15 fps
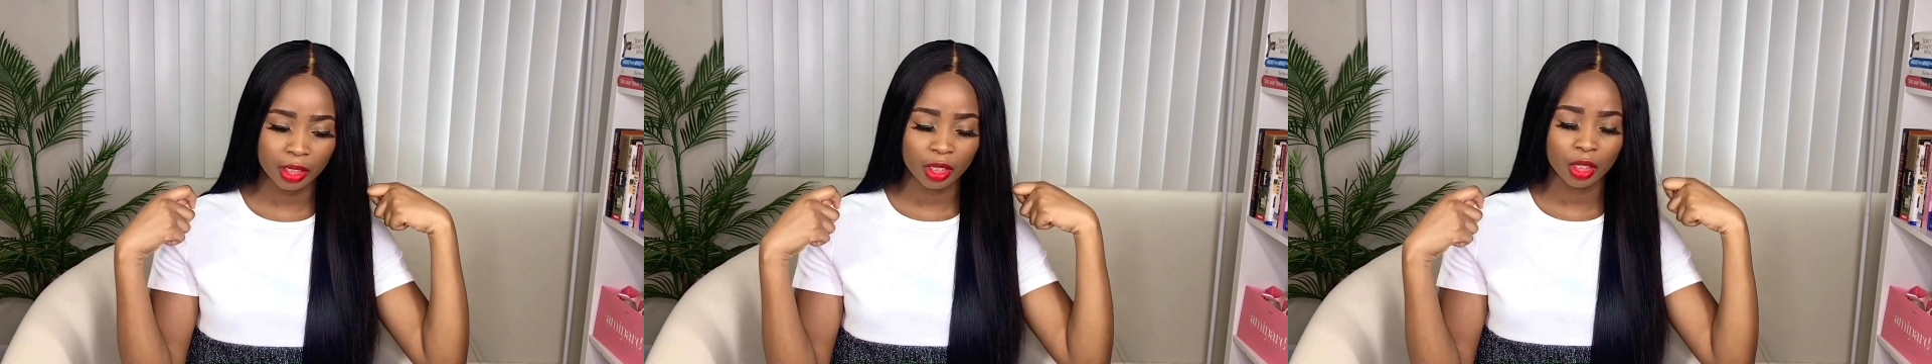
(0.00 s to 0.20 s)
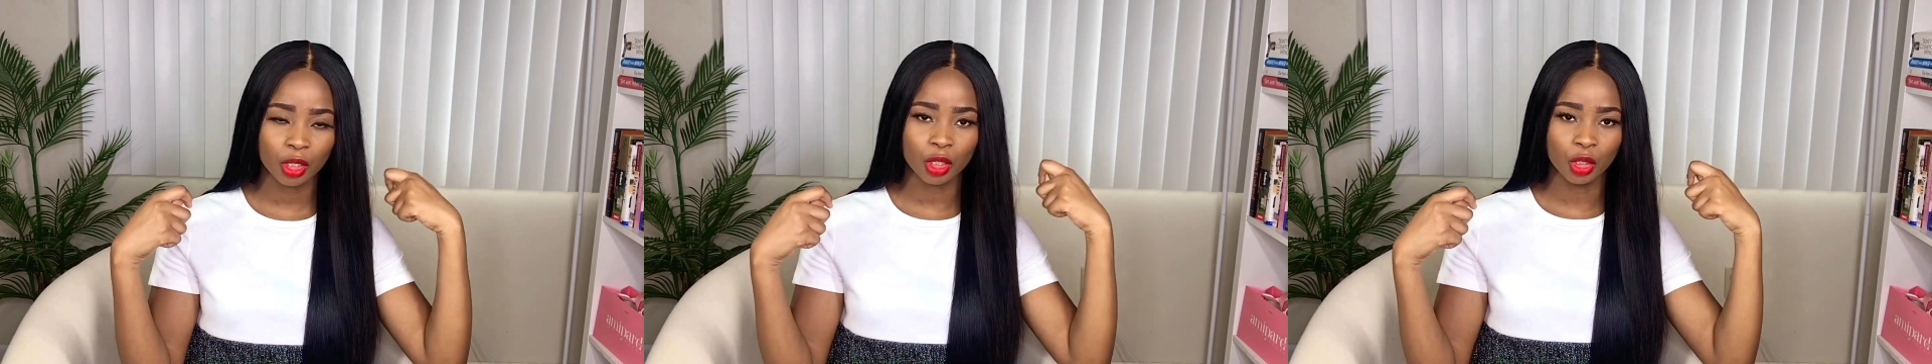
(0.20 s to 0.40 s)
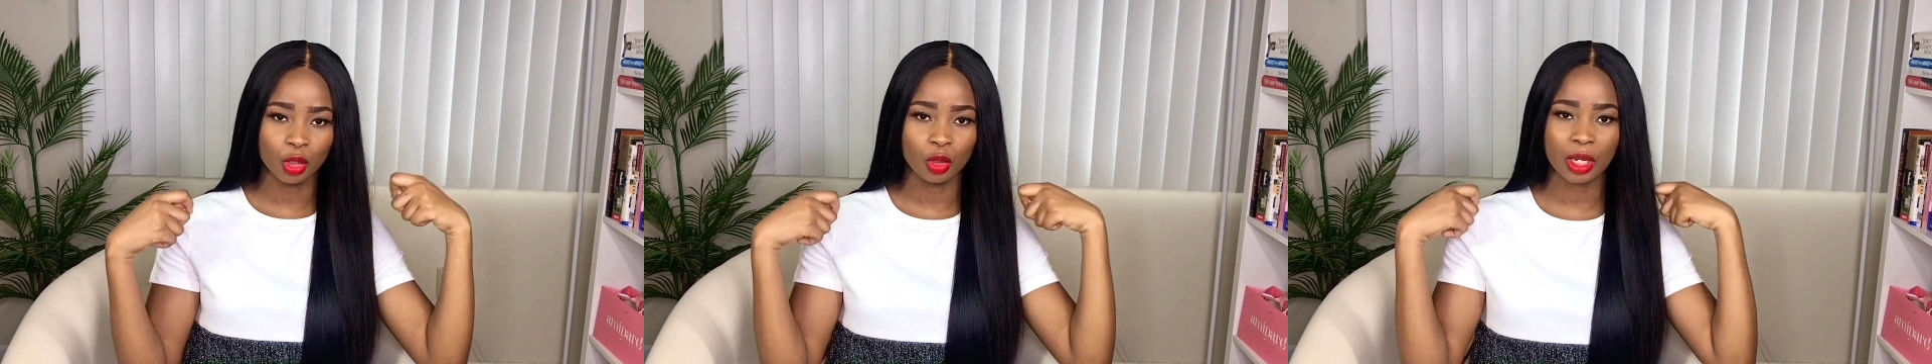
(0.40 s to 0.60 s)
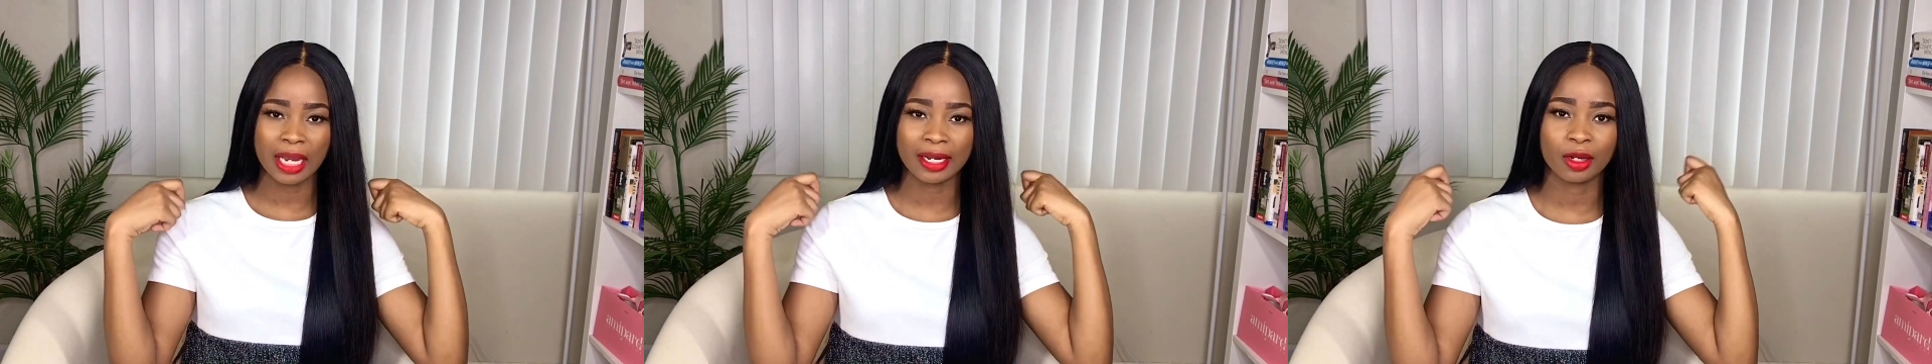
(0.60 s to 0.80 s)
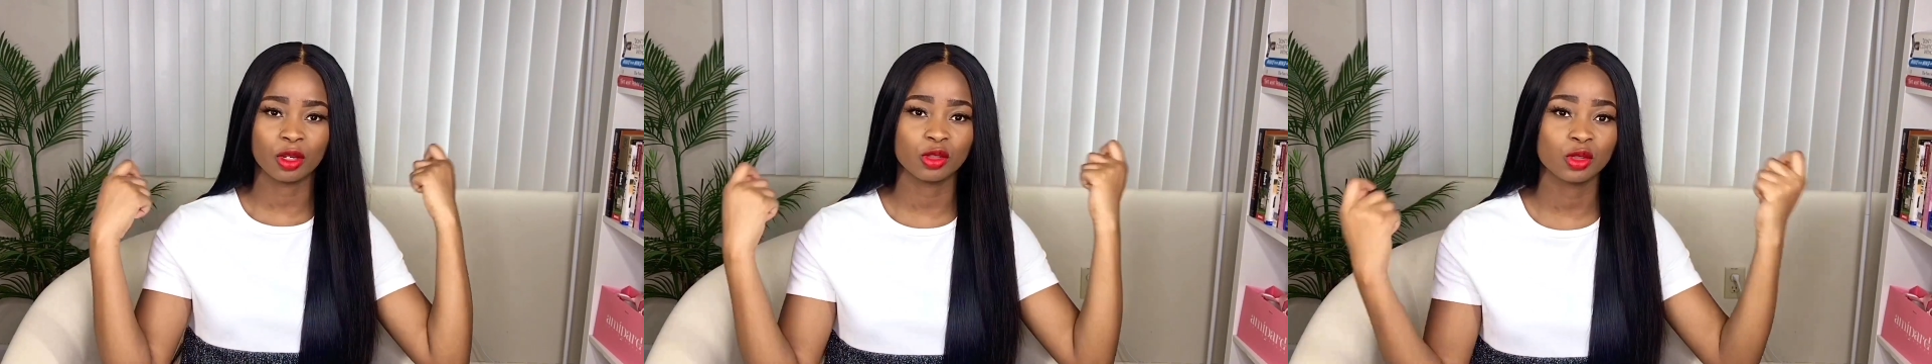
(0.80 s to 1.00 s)
you can
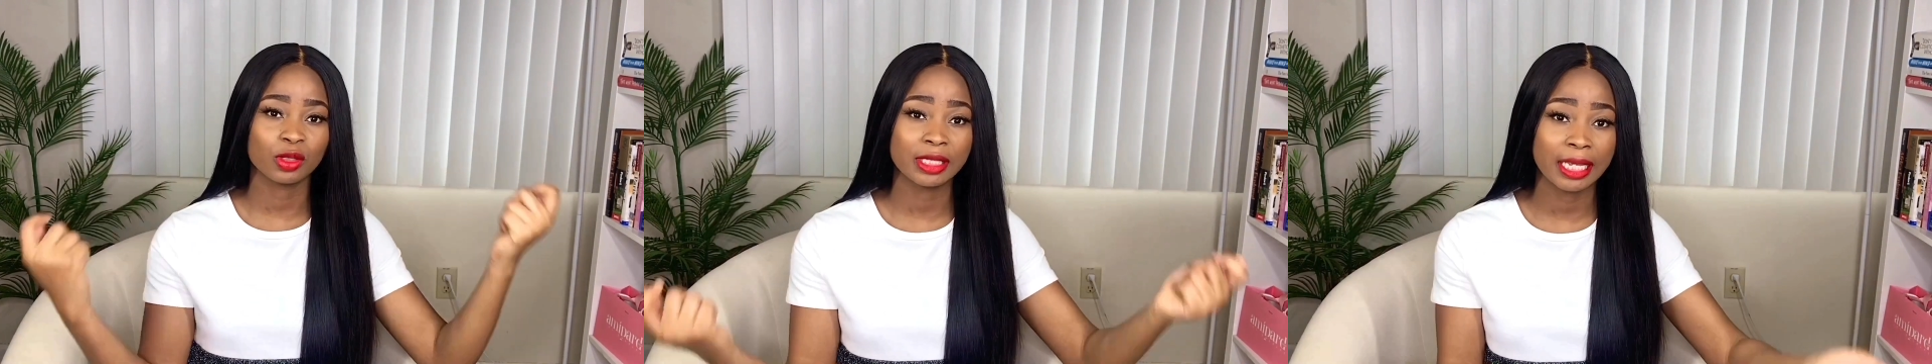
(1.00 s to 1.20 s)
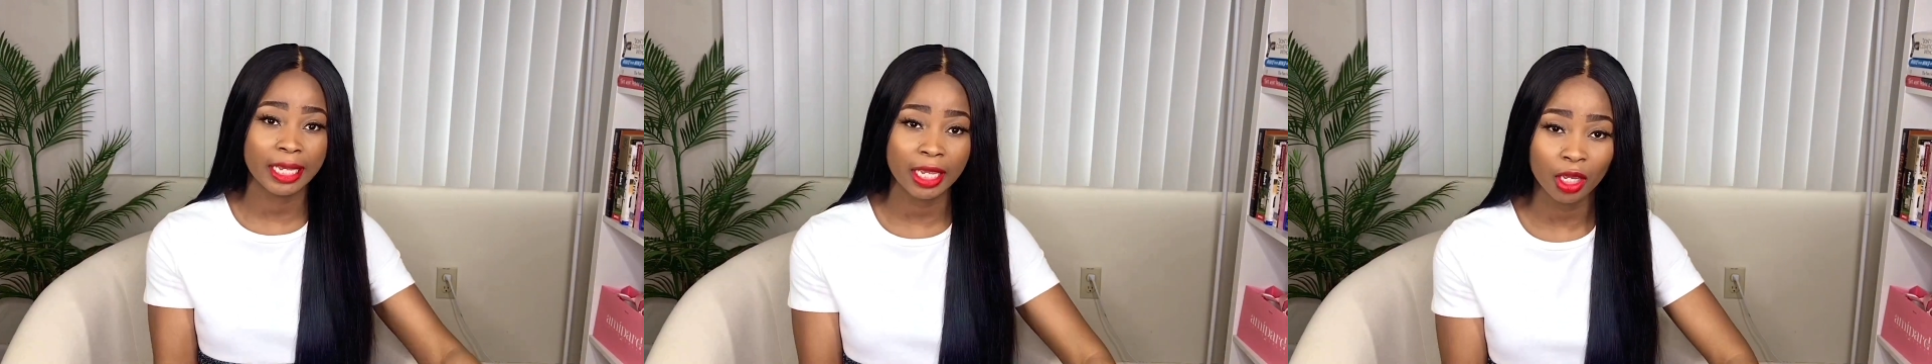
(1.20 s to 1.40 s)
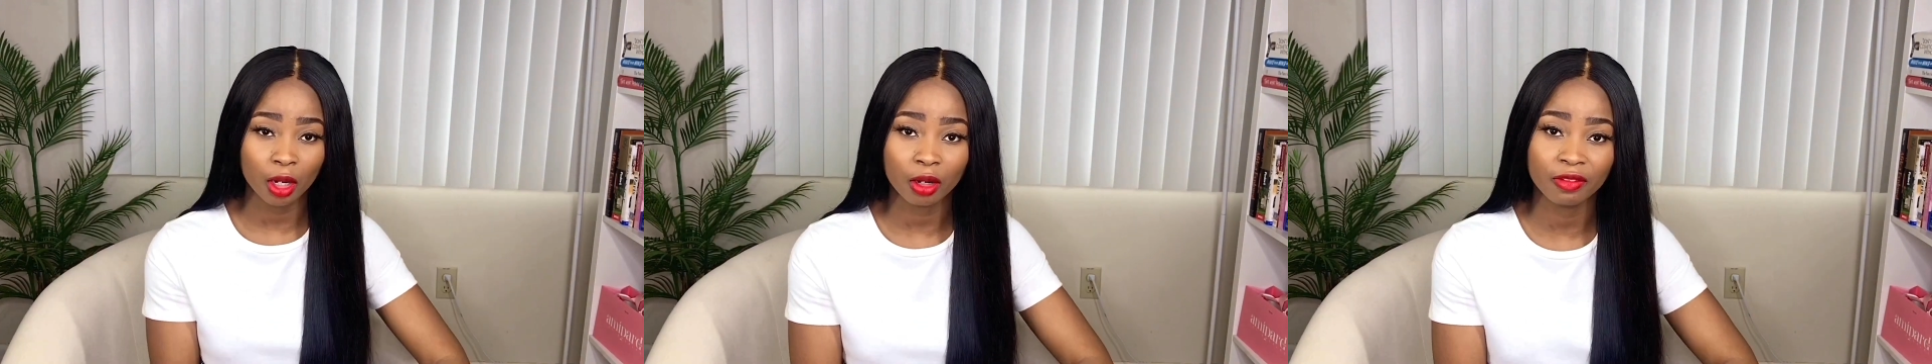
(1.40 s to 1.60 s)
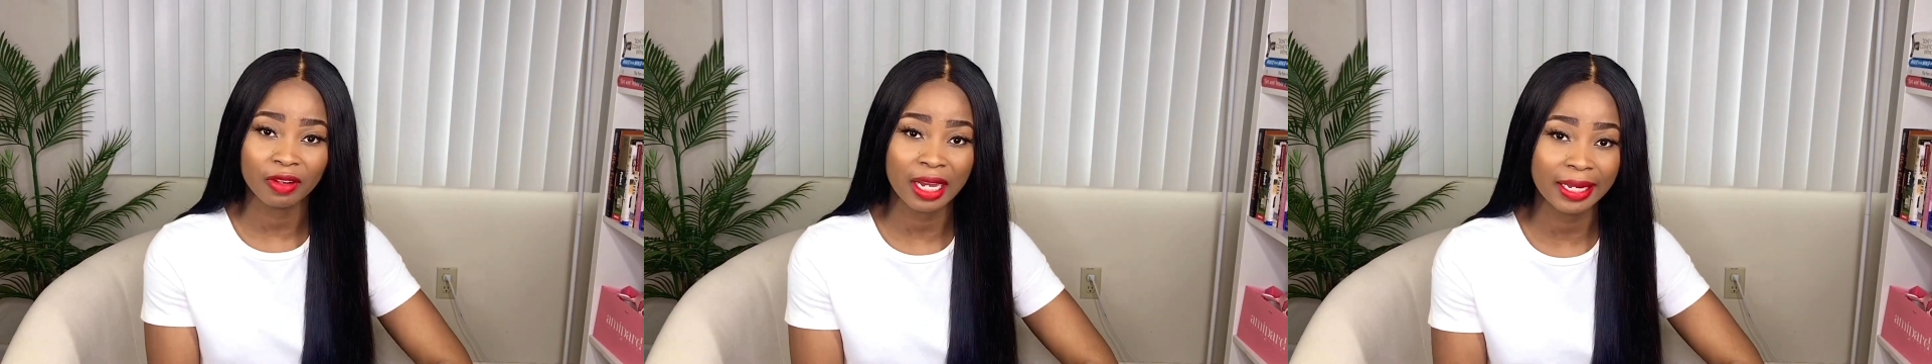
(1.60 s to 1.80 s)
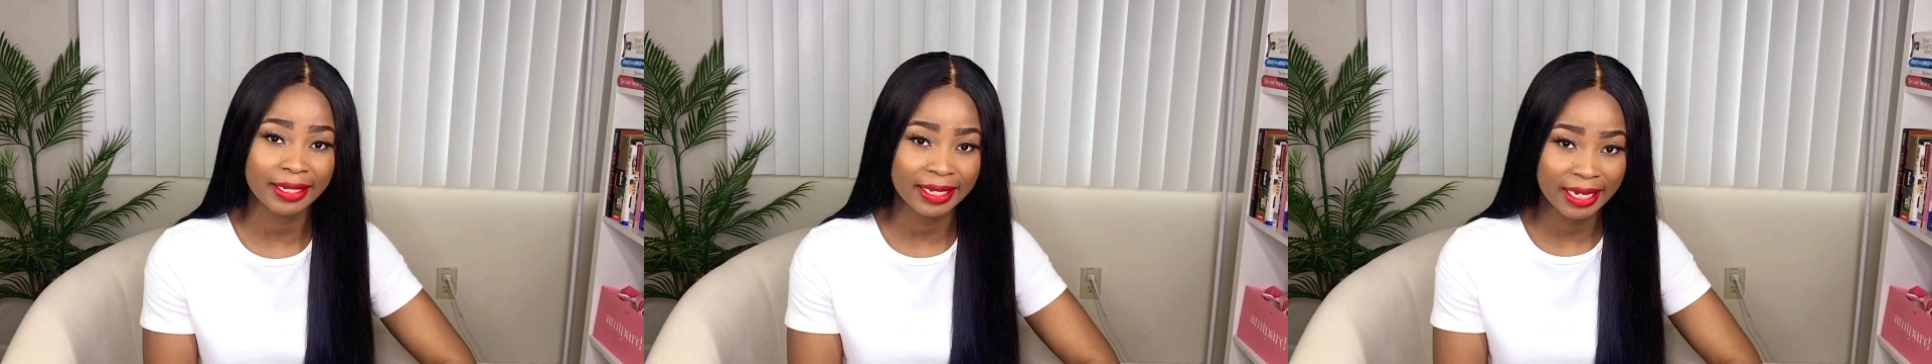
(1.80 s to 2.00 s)
also take it off at
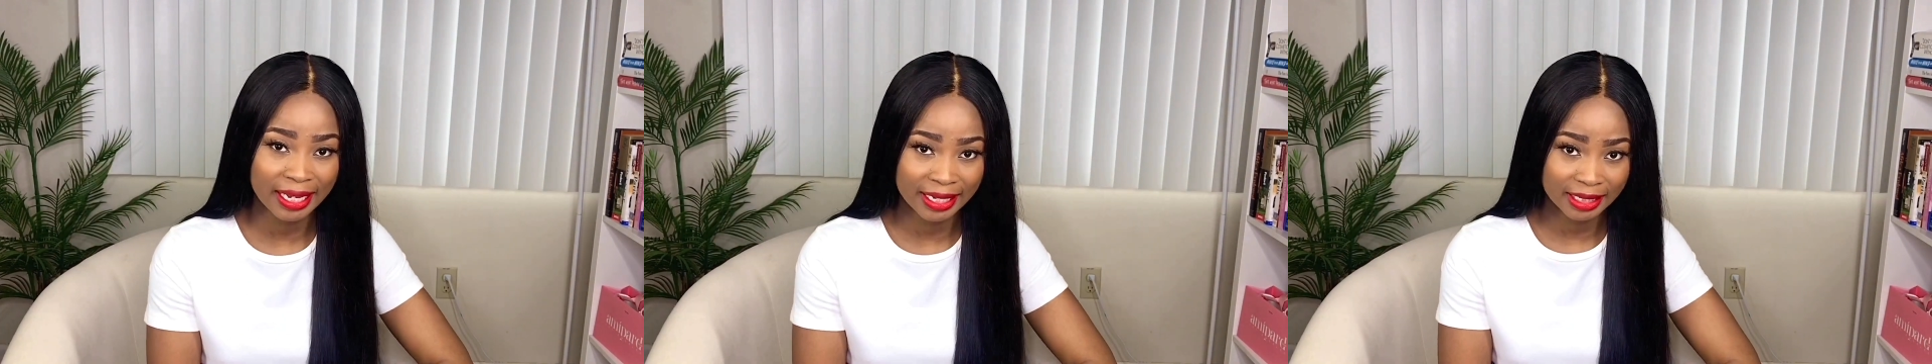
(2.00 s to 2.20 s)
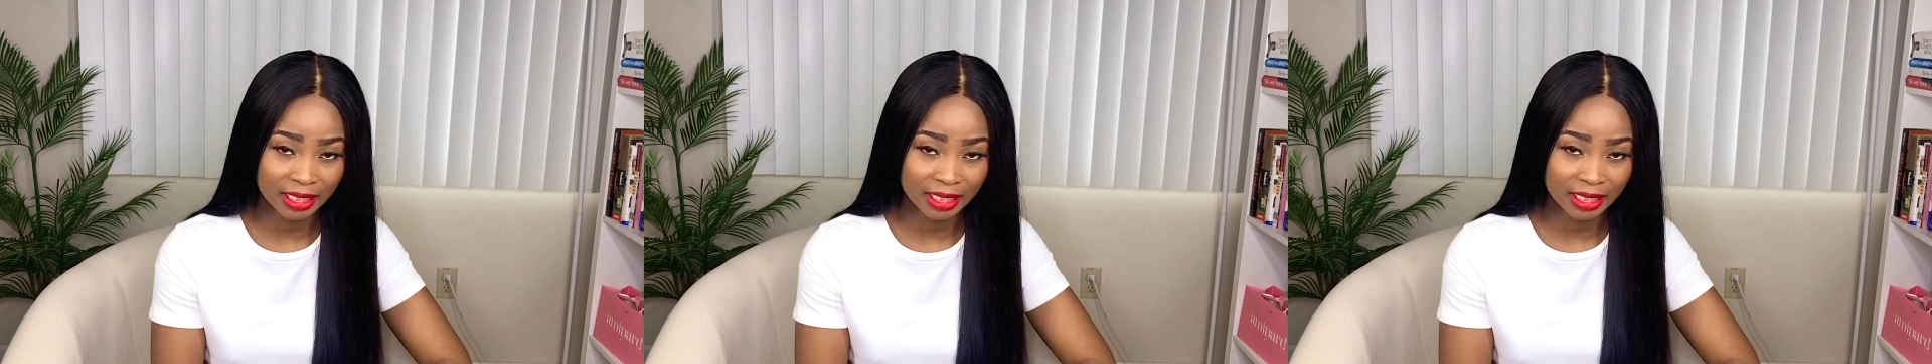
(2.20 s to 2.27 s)
night